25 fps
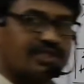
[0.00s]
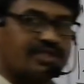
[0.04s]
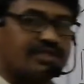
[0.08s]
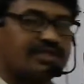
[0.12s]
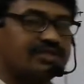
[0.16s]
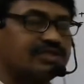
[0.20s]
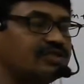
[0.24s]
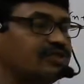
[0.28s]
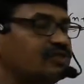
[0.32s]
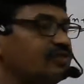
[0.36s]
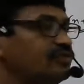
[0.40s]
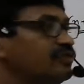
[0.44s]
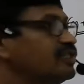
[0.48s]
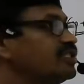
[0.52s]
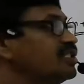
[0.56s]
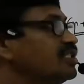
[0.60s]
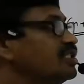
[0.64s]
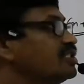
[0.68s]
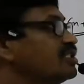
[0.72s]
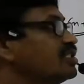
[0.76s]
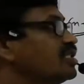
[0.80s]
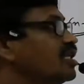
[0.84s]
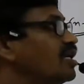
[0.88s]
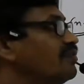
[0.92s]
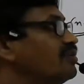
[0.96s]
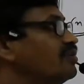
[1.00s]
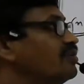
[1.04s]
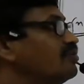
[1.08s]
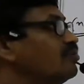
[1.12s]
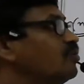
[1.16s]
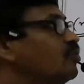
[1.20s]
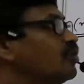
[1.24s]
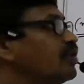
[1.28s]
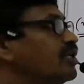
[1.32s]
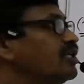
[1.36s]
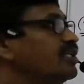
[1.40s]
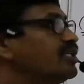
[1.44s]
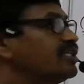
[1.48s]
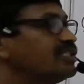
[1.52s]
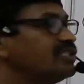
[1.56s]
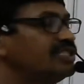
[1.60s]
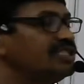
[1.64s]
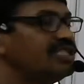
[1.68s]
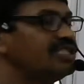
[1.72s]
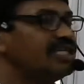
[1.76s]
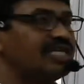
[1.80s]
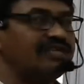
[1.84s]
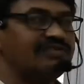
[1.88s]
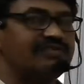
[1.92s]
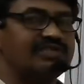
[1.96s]
So which is having more energy
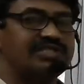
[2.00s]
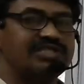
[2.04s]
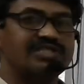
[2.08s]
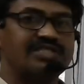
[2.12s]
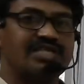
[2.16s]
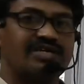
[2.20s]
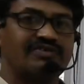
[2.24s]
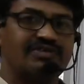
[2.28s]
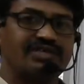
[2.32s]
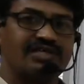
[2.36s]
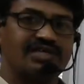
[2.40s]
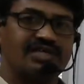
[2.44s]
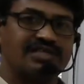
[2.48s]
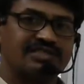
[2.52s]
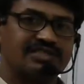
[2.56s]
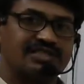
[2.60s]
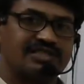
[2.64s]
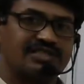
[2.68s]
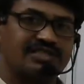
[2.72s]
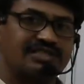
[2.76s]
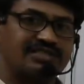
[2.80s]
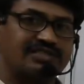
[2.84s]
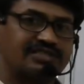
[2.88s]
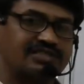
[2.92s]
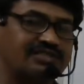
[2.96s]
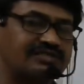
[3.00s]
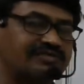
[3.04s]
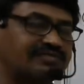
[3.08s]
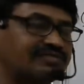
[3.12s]
and which is having less energy?